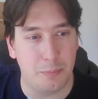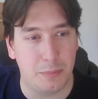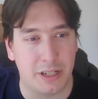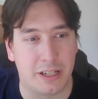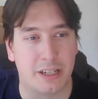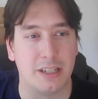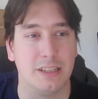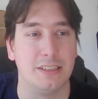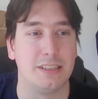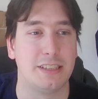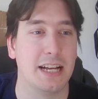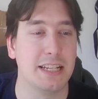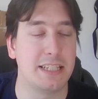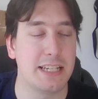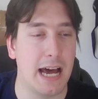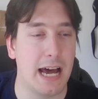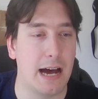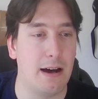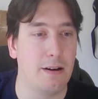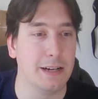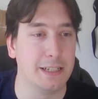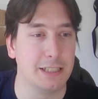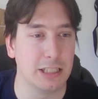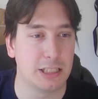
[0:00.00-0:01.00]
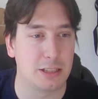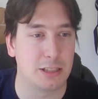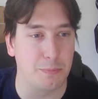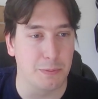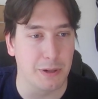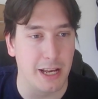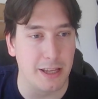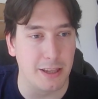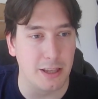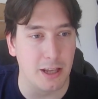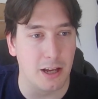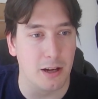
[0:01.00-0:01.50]
because that's how I
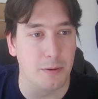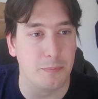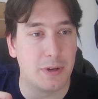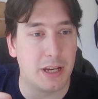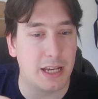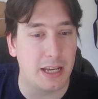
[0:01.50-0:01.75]
display them